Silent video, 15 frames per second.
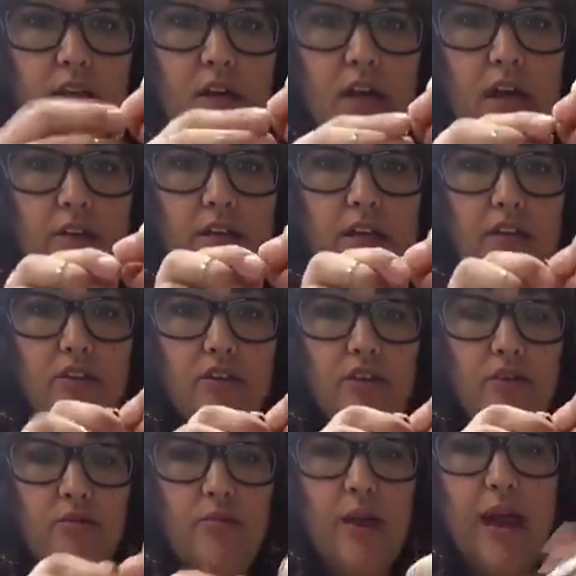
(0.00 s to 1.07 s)
and then you're
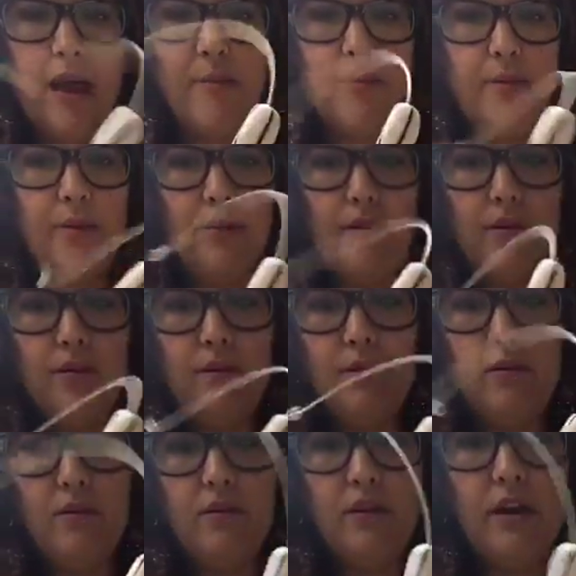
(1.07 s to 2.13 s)
going to wrap
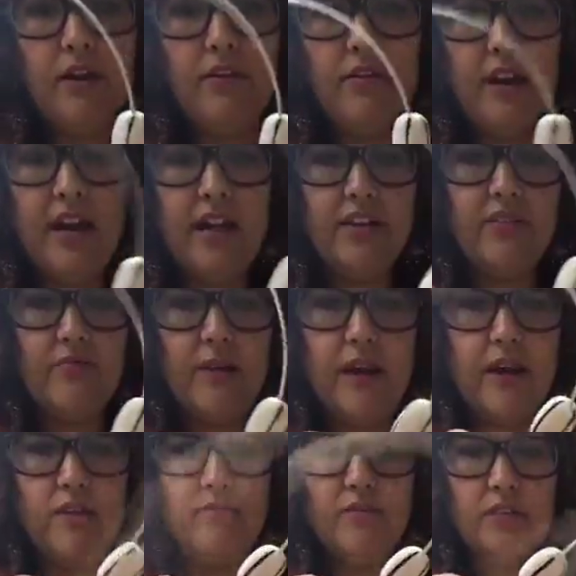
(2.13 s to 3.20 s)
the other end
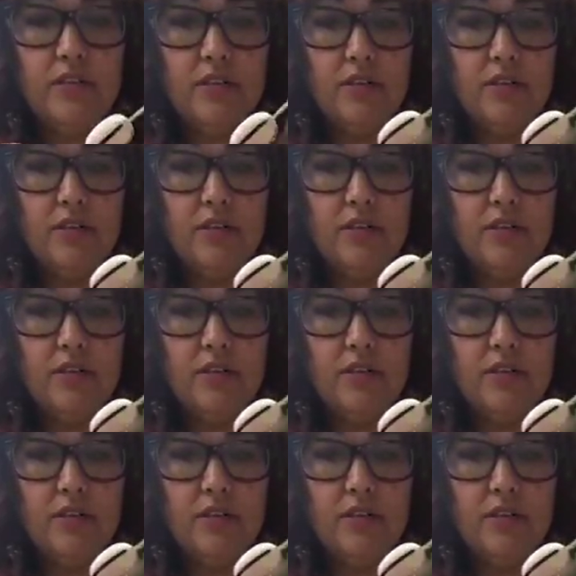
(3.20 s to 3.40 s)
around.